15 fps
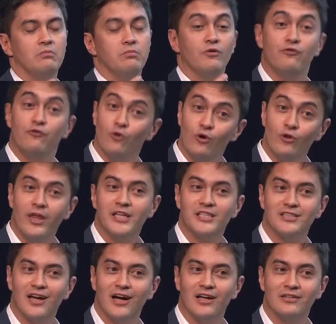before they
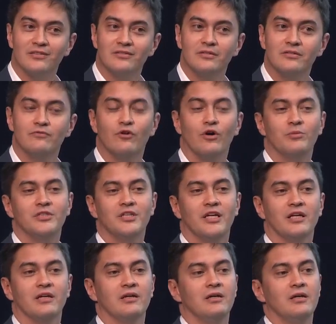start
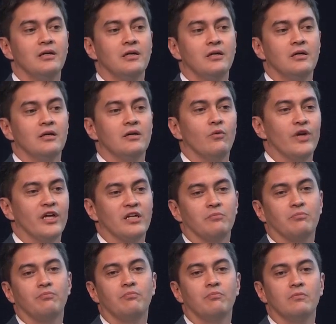vomiting, we can